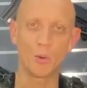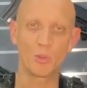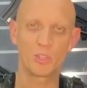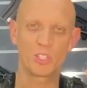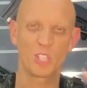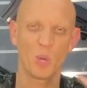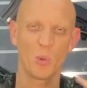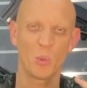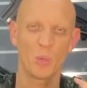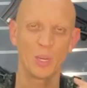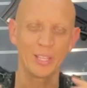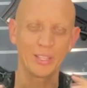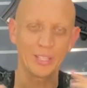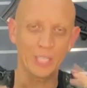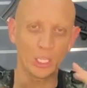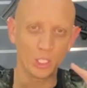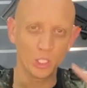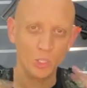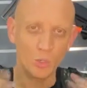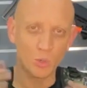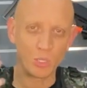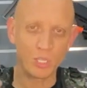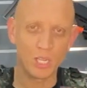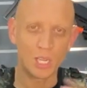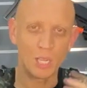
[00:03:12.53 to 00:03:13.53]
is I want to take you
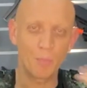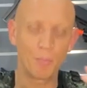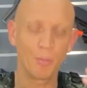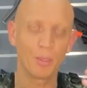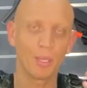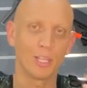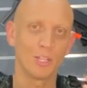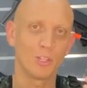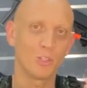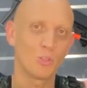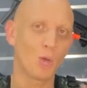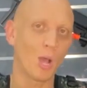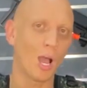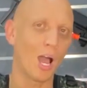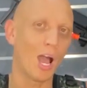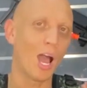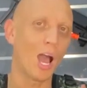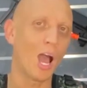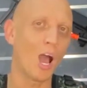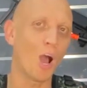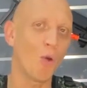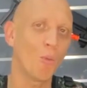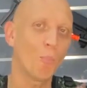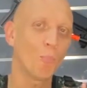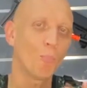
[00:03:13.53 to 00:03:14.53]
deeper into
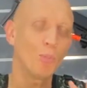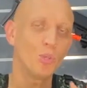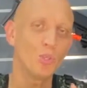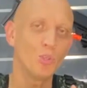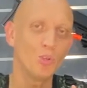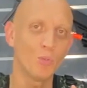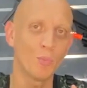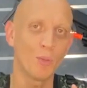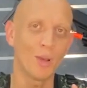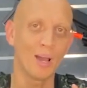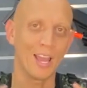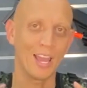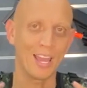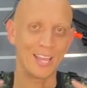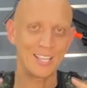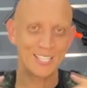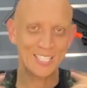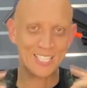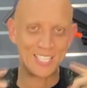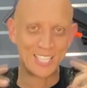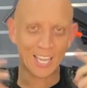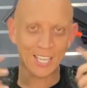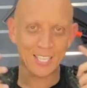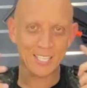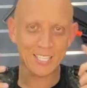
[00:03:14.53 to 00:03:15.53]
how Puma has
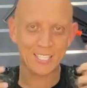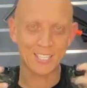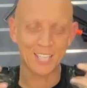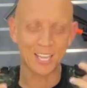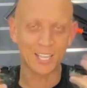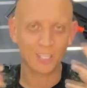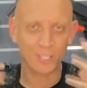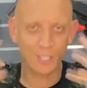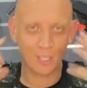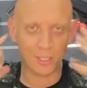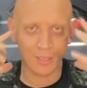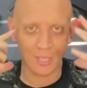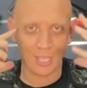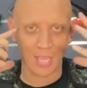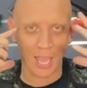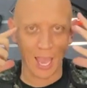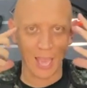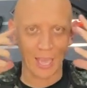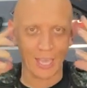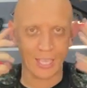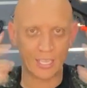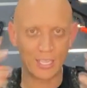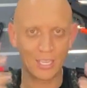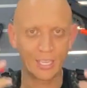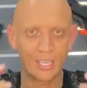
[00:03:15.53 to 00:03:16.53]
dissected the
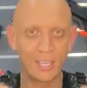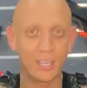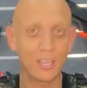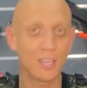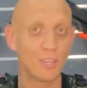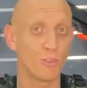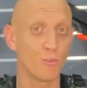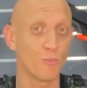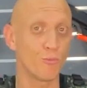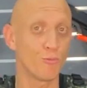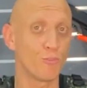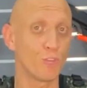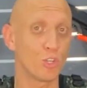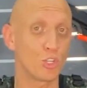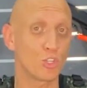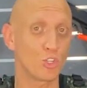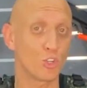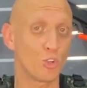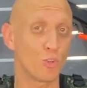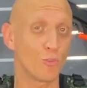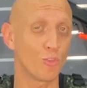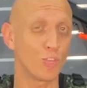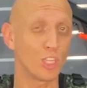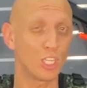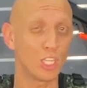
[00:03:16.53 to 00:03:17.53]
idea and the vision of
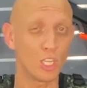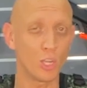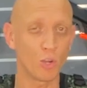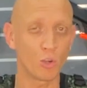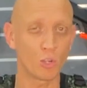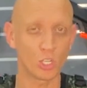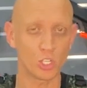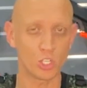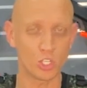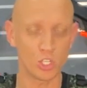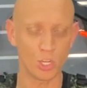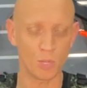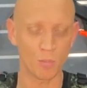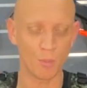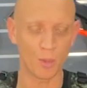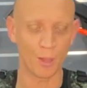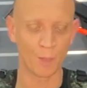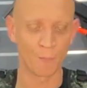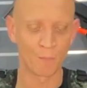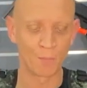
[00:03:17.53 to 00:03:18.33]
Hideo Kojima